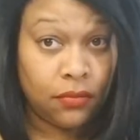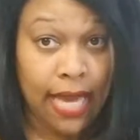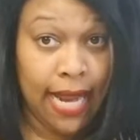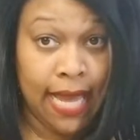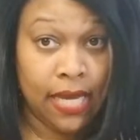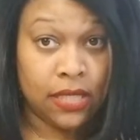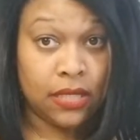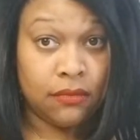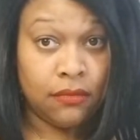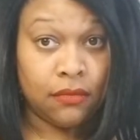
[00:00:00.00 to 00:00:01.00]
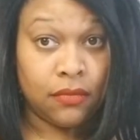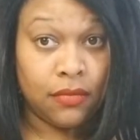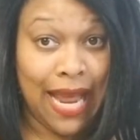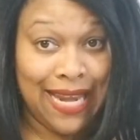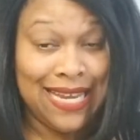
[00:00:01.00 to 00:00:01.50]
It is.
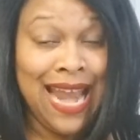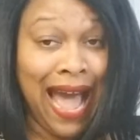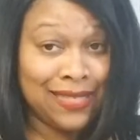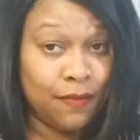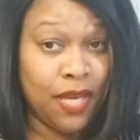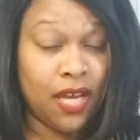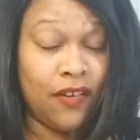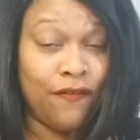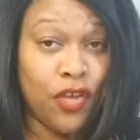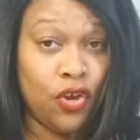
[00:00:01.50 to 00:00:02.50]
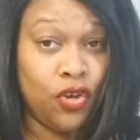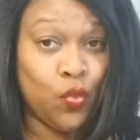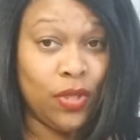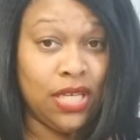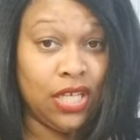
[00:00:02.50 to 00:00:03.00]
Not to be confused
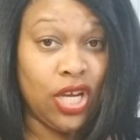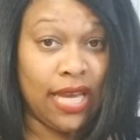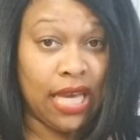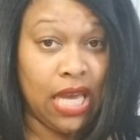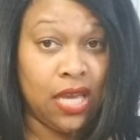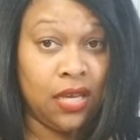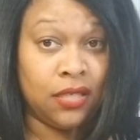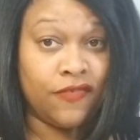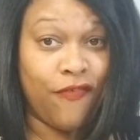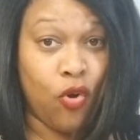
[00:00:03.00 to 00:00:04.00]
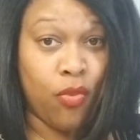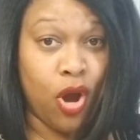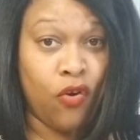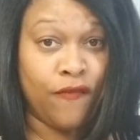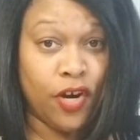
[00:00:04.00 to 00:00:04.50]
with DJ King's
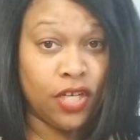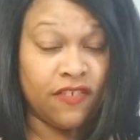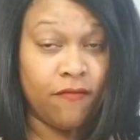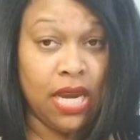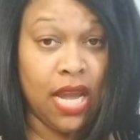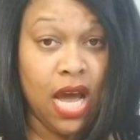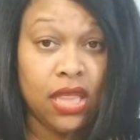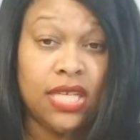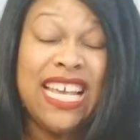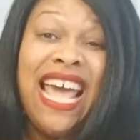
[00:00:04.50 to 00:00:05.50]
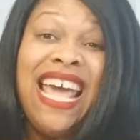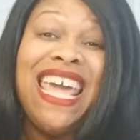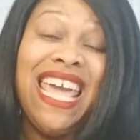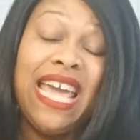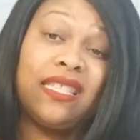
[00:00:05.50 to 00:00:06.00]
FOMO, first of many others.
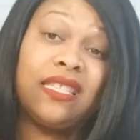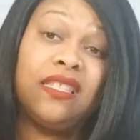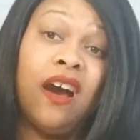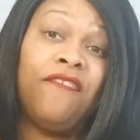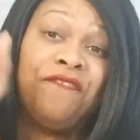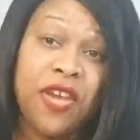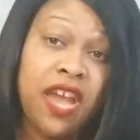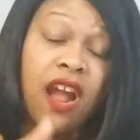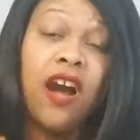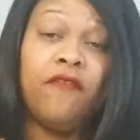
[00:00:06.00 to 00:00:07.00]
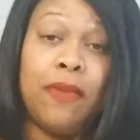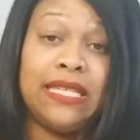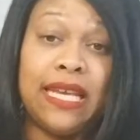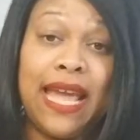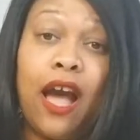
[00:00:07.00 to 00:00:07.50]
It's the fear of
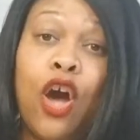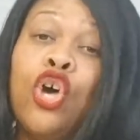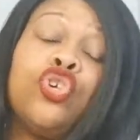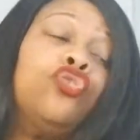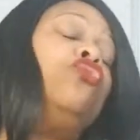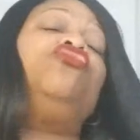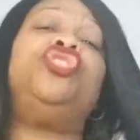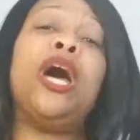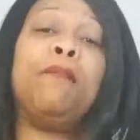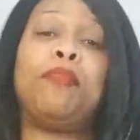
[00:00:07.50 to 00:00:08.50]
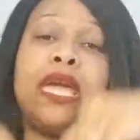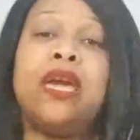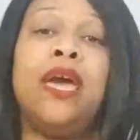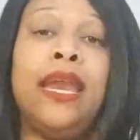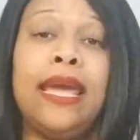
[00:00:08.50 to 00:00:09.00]
missing out. So you jump
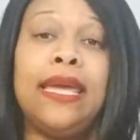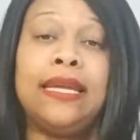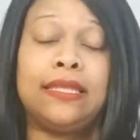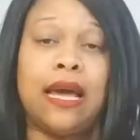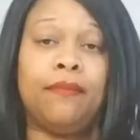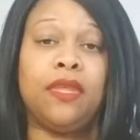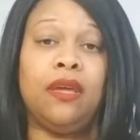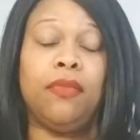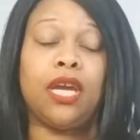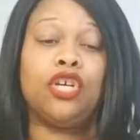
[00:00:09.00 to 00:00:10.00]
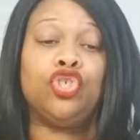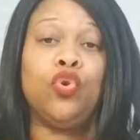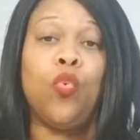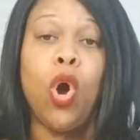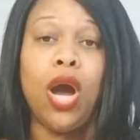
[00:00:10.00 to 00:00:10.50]
in and get something because you
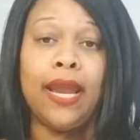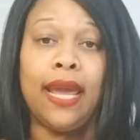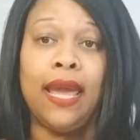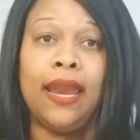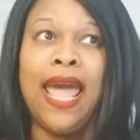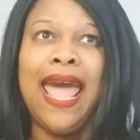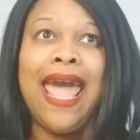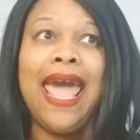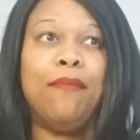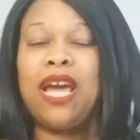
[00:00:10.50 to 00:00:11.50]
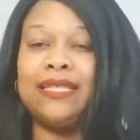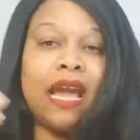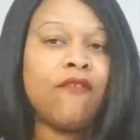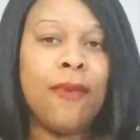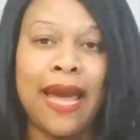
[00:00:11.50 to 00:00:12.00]
want it and because
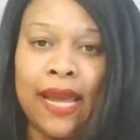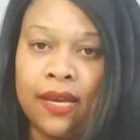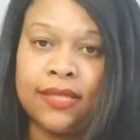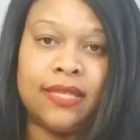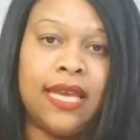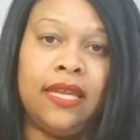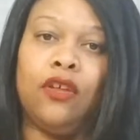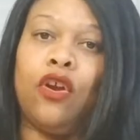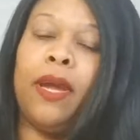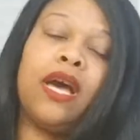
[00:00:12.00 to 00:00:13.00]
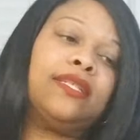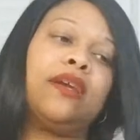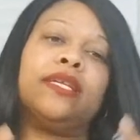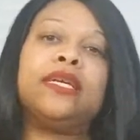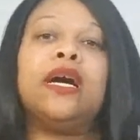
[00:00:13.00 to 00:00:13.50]
everybody else is getting it or because
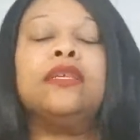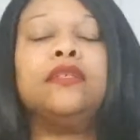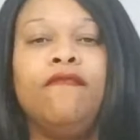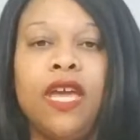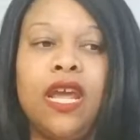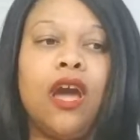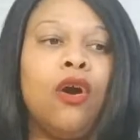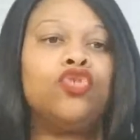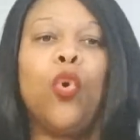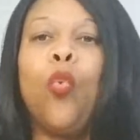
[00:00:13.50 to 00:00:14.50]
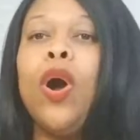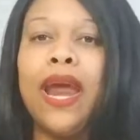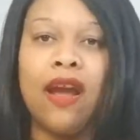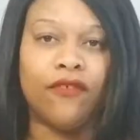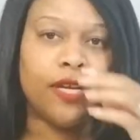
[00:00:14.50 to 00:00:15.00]
there are tons of videos or
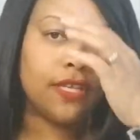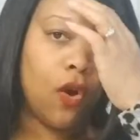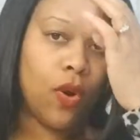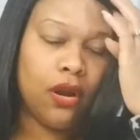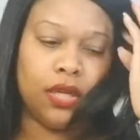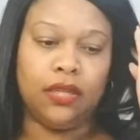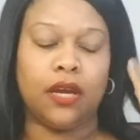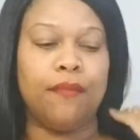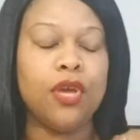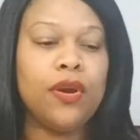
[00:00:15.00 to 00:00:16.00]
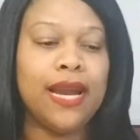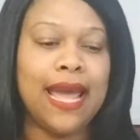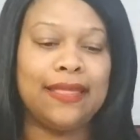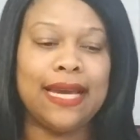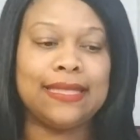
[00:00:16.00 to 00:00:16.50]
whatever is going on in the community
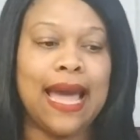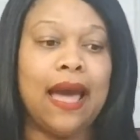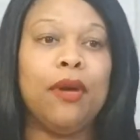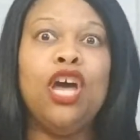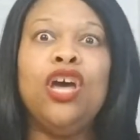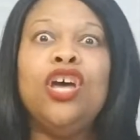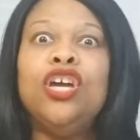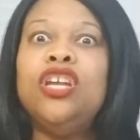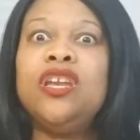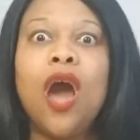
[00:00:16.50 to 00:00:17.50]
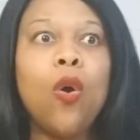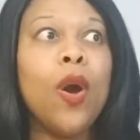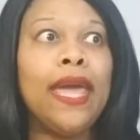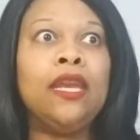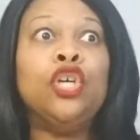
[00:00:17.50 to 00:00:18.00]
at that time
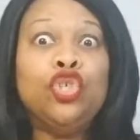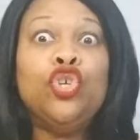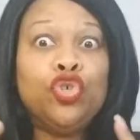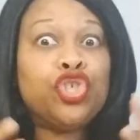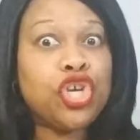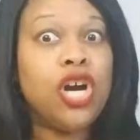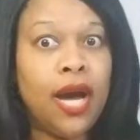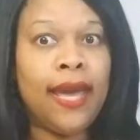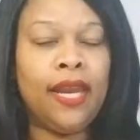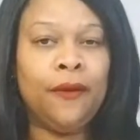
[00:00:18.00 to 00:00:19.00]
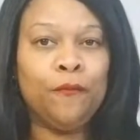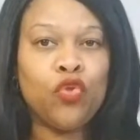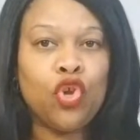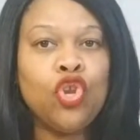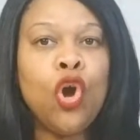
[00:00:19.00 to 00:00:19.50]
knowing you should
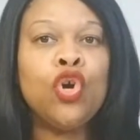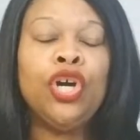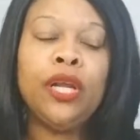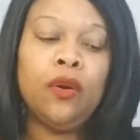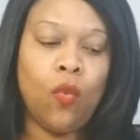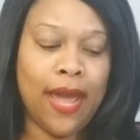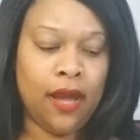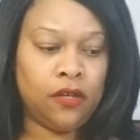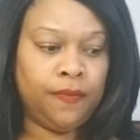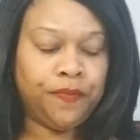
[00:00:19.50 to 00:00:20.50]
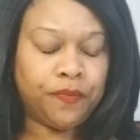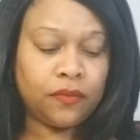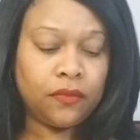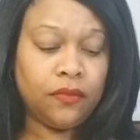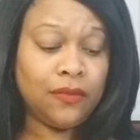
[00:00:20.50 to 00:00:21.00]
know good and well
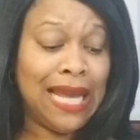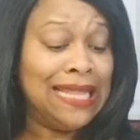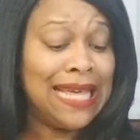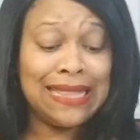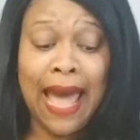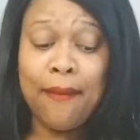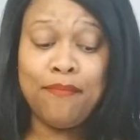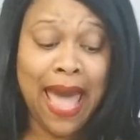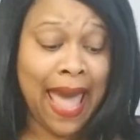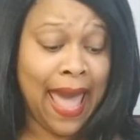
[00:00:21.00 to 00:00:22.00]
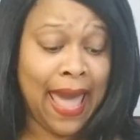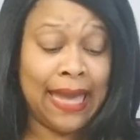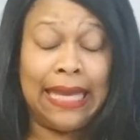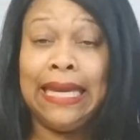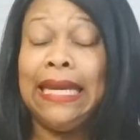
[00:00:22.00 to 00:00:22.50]
that that
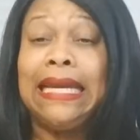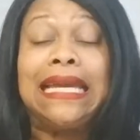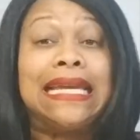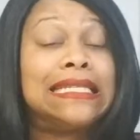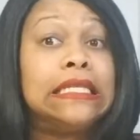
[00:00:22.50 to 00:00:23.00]
bag is